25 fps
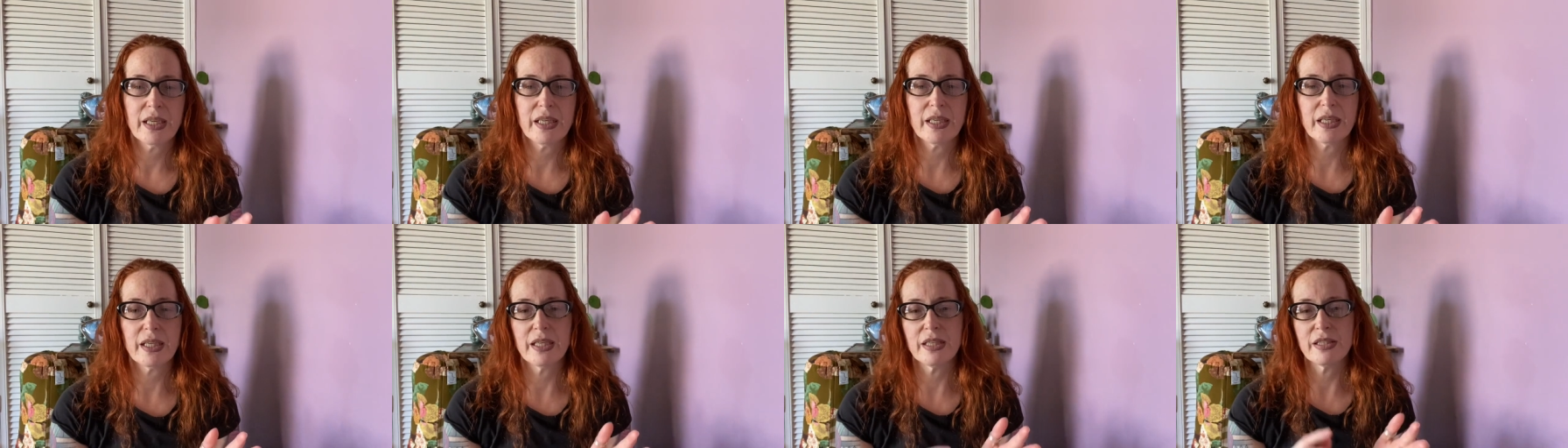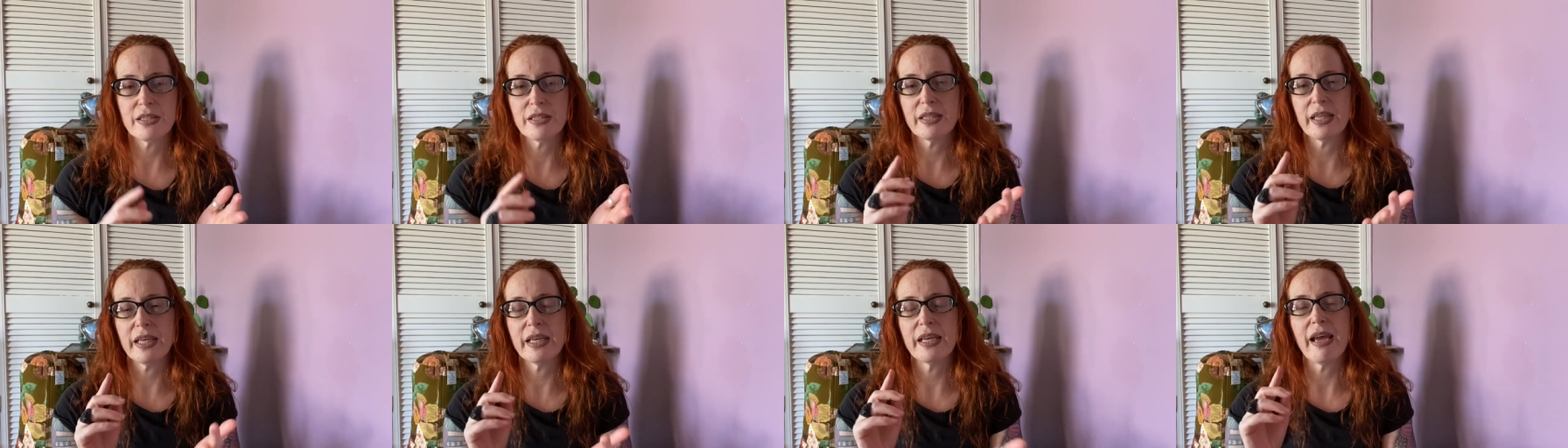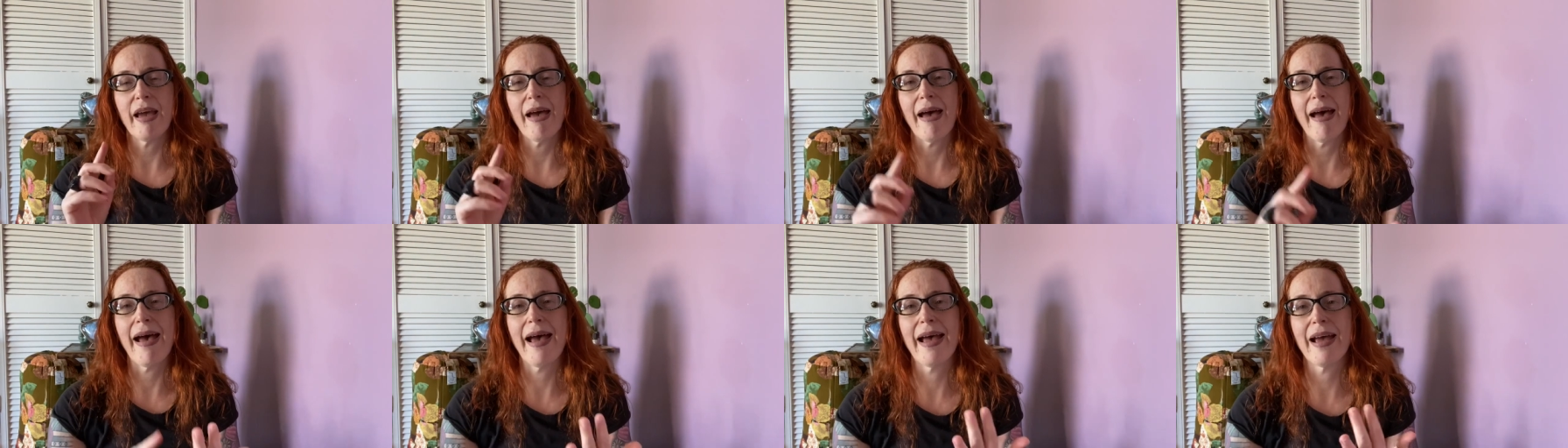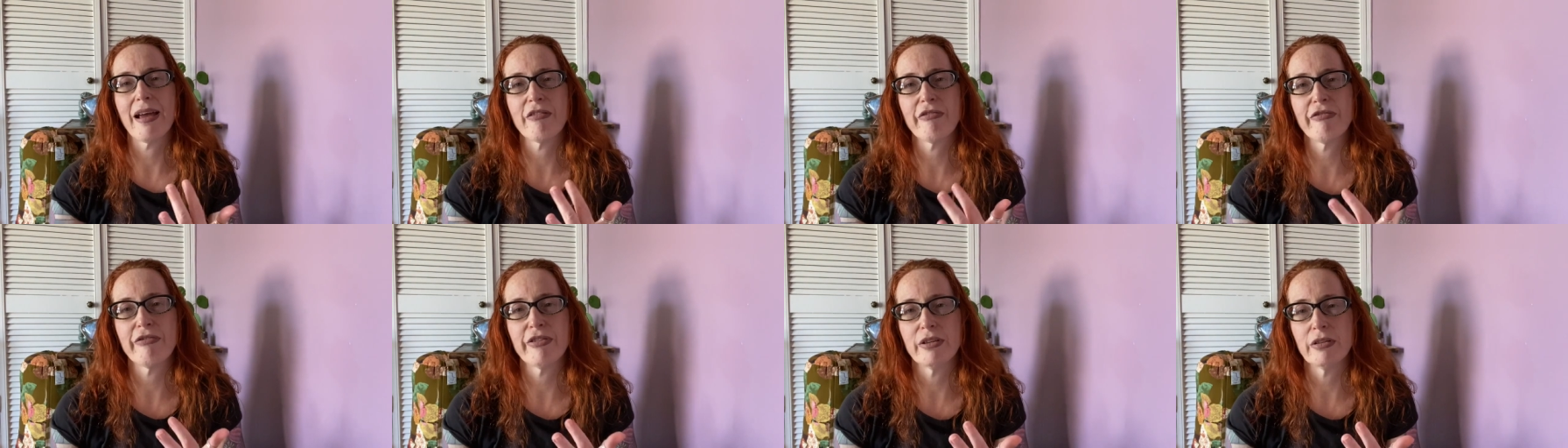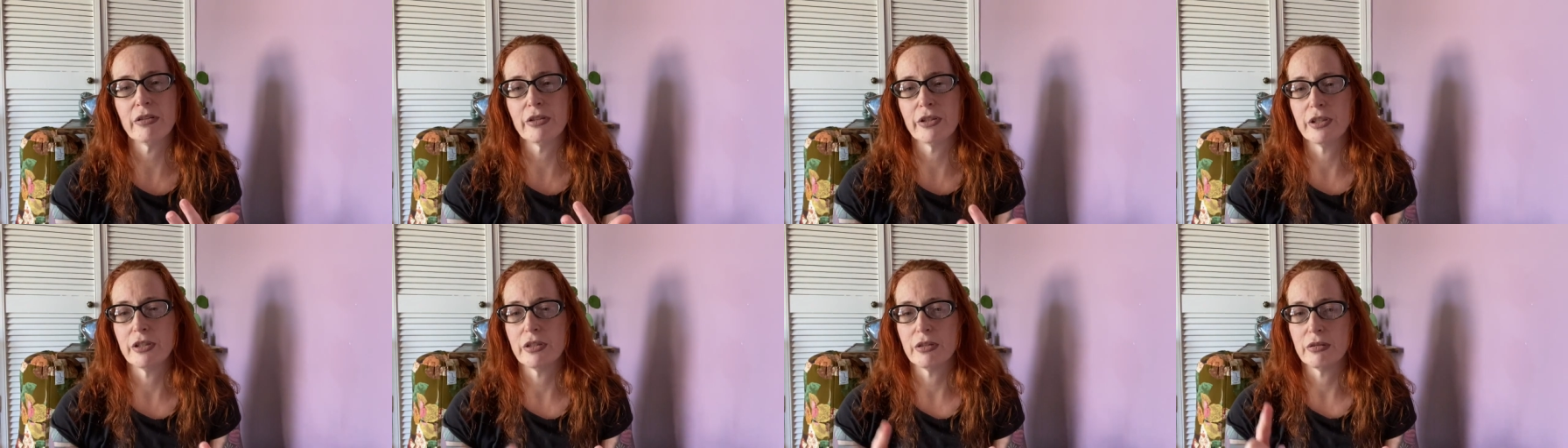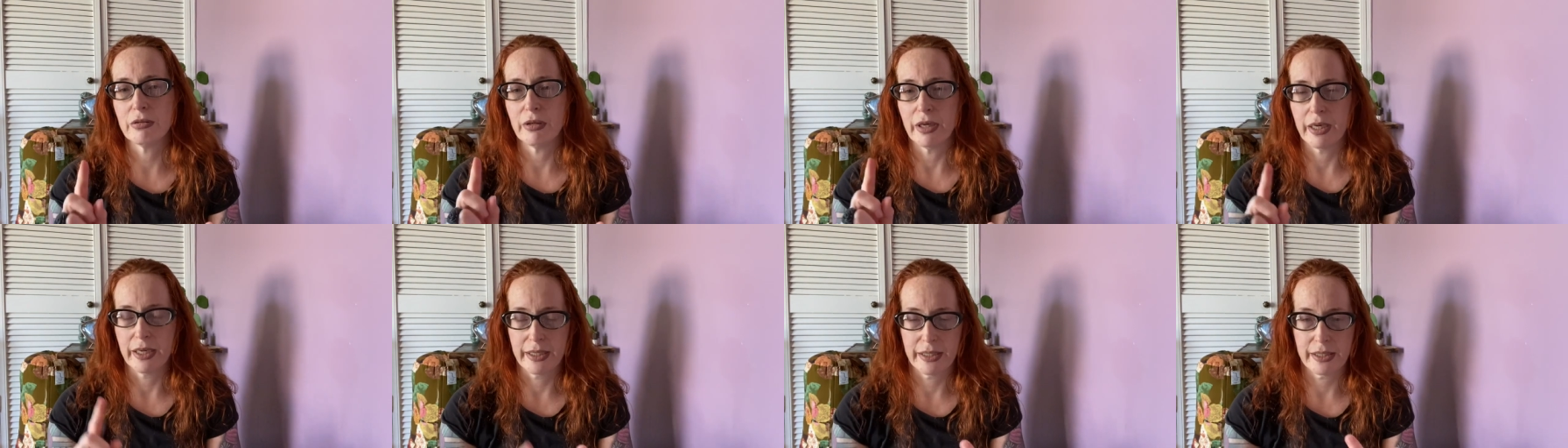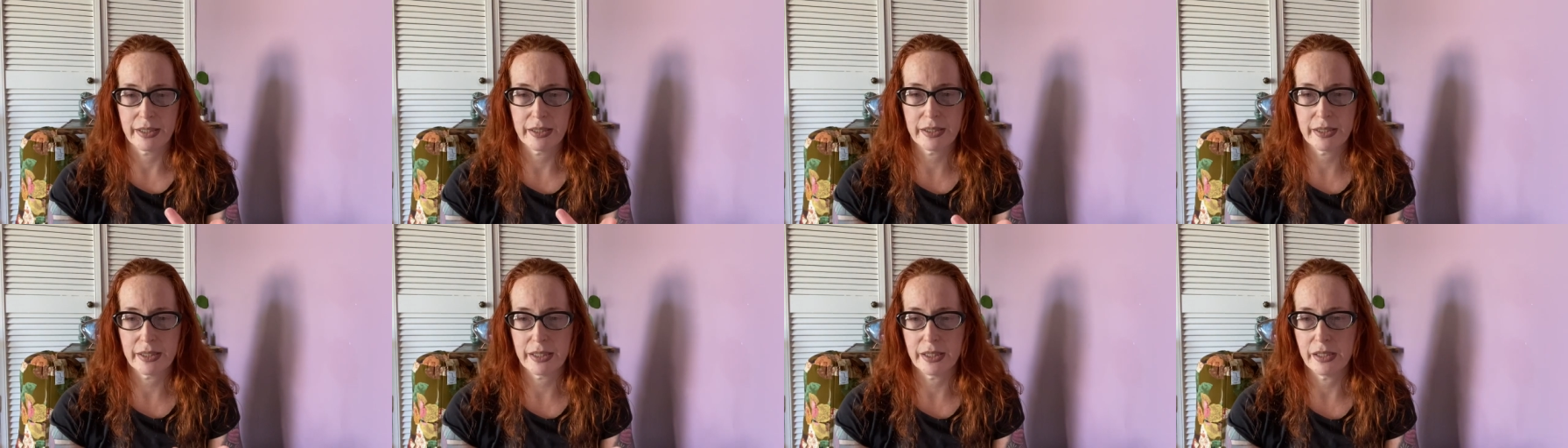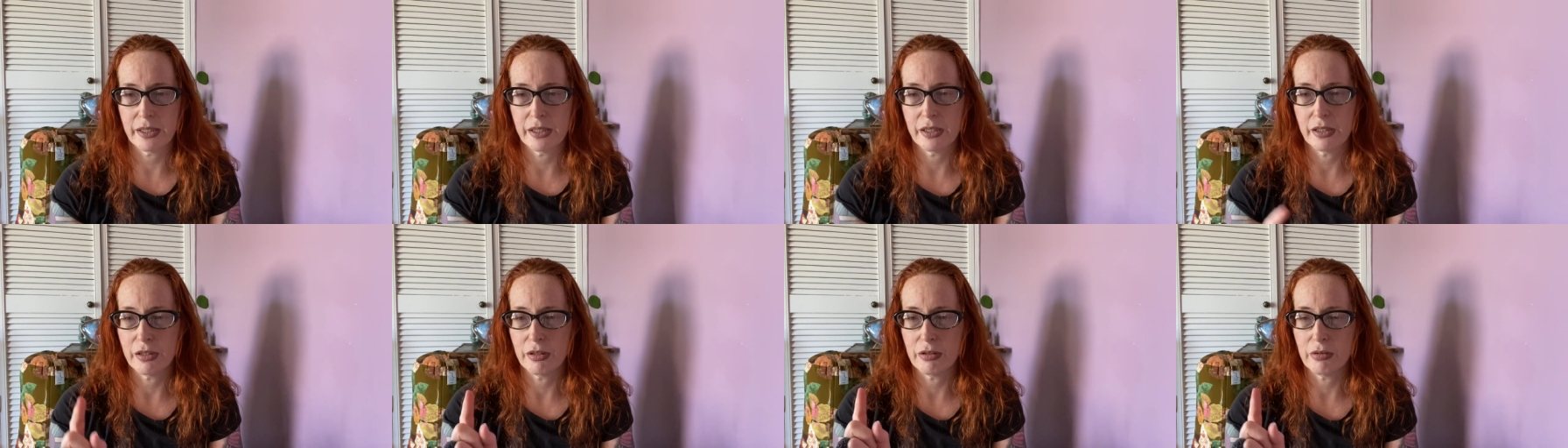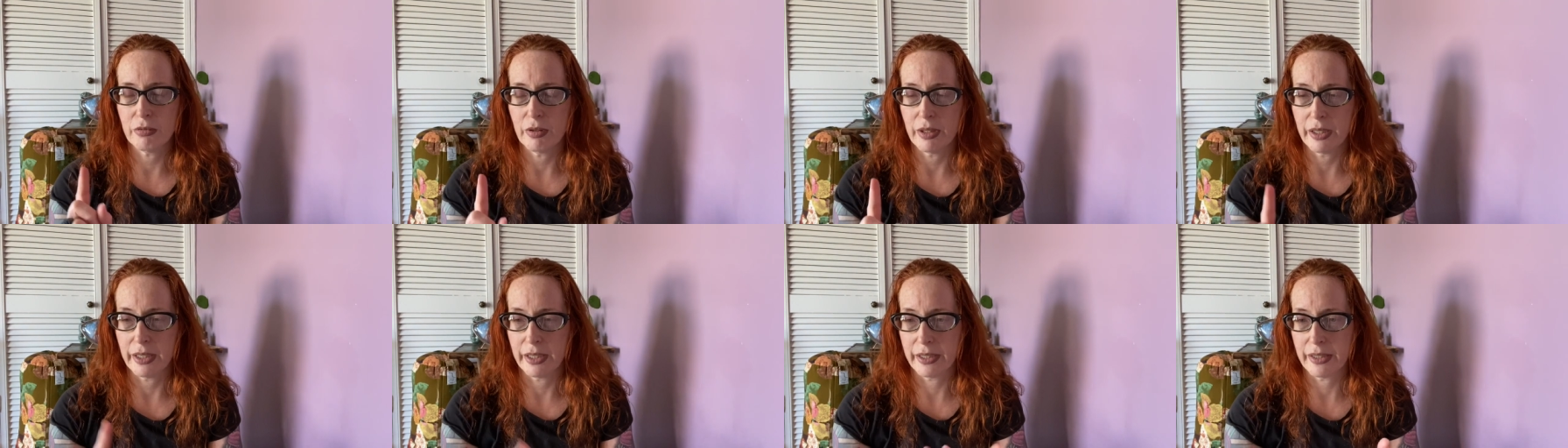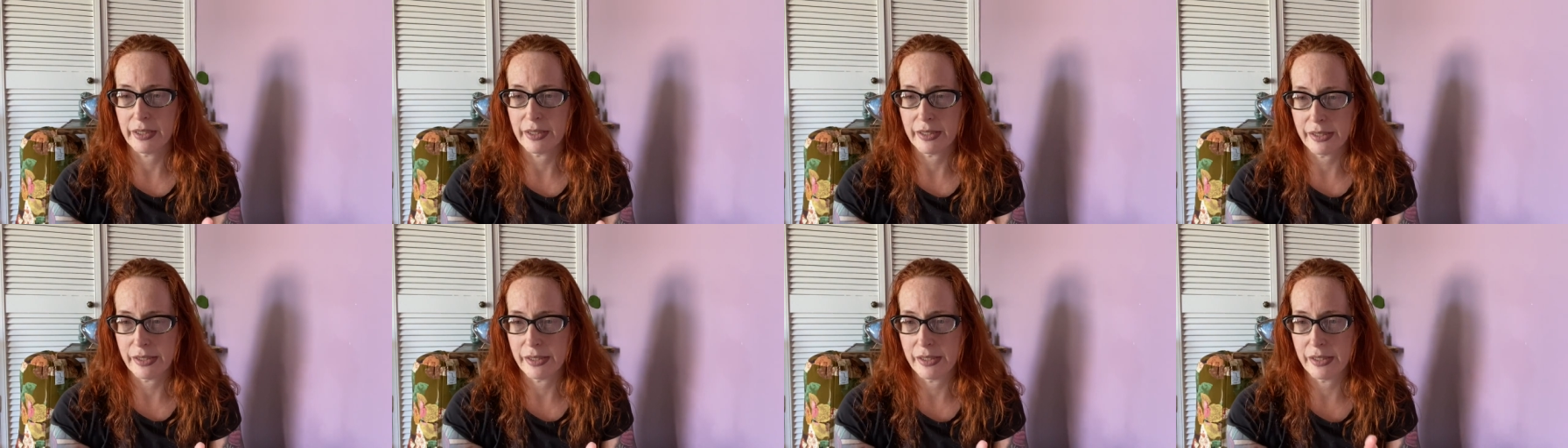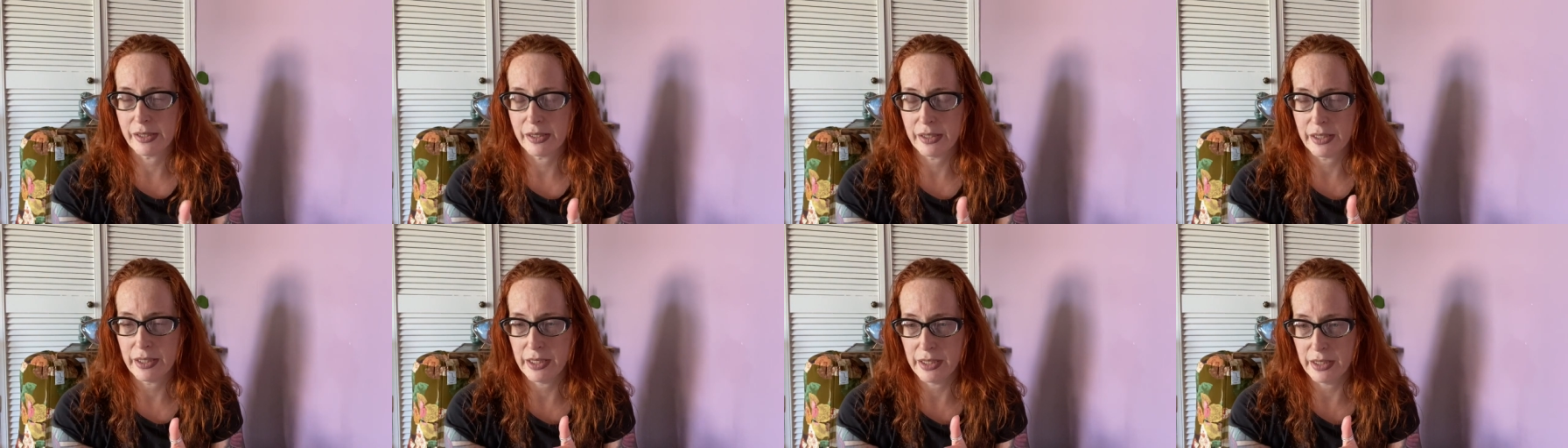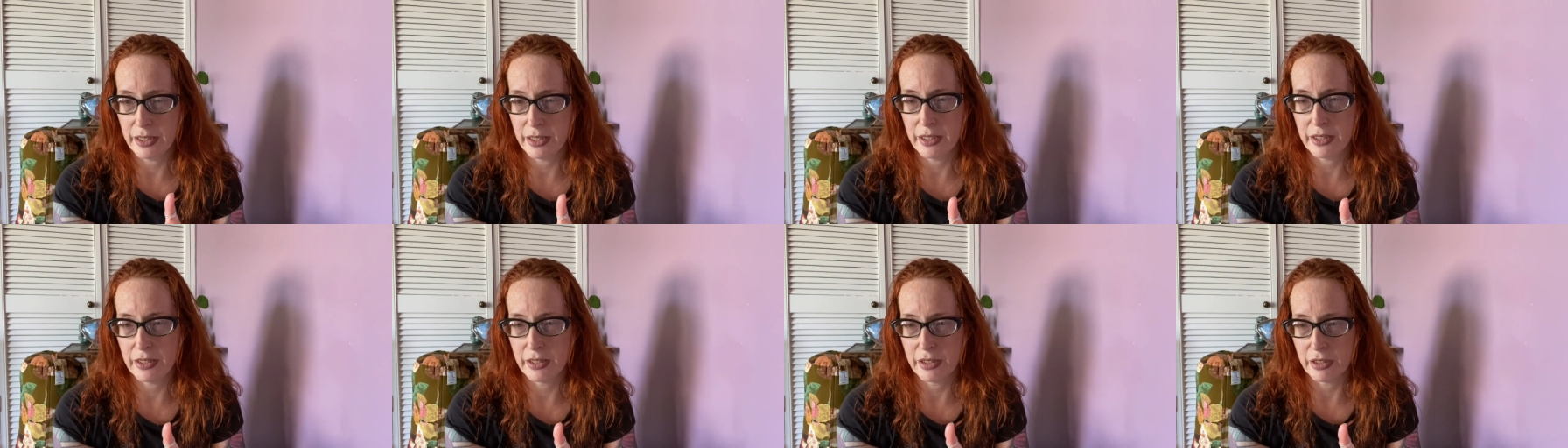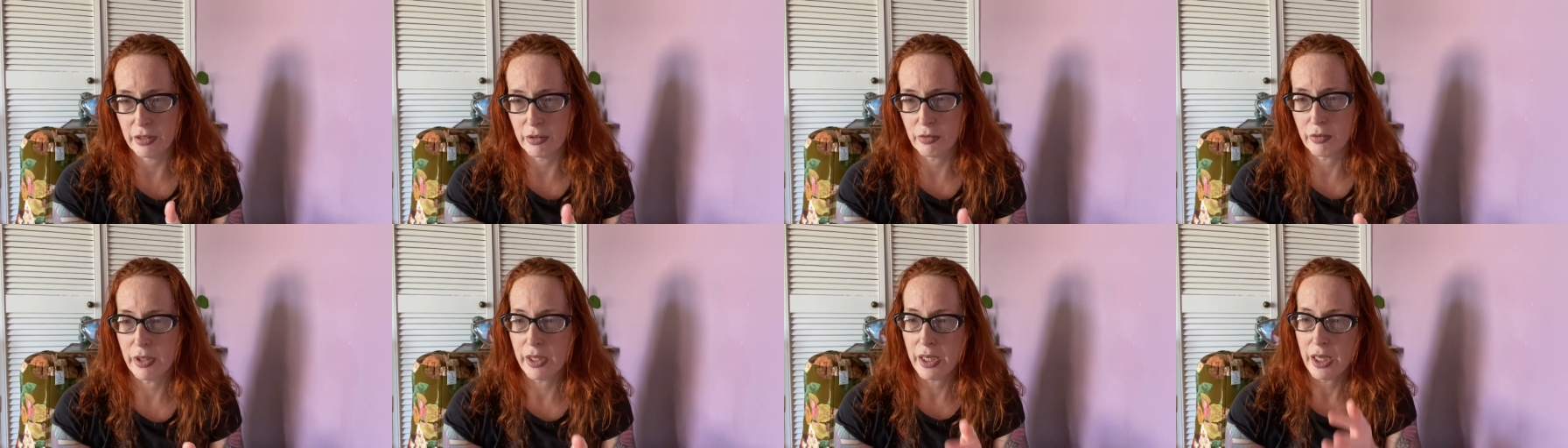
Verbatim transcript: It's the I feel you, I see you, I hear you.